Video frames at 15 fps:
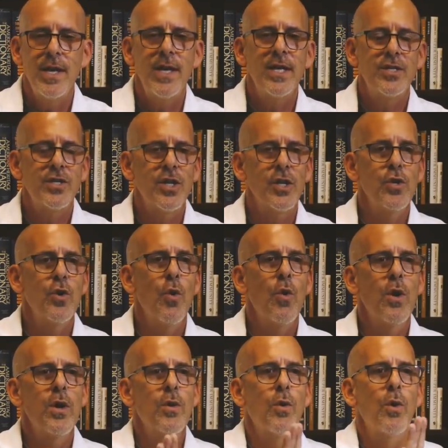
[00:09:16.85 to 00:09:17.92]
it's
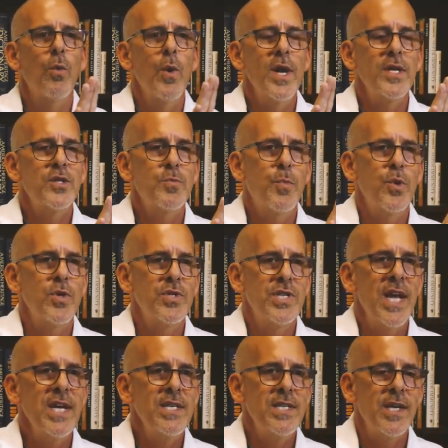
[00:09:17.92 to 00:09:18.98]
ignored, or when it's
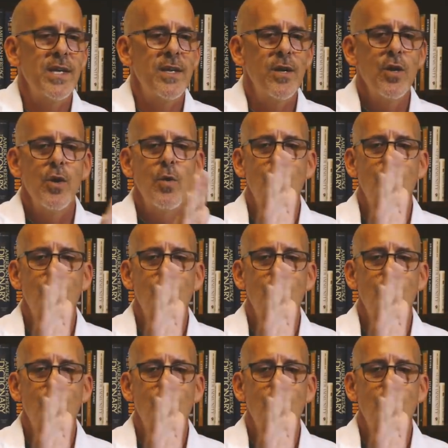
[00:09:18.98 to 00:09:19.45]
presented,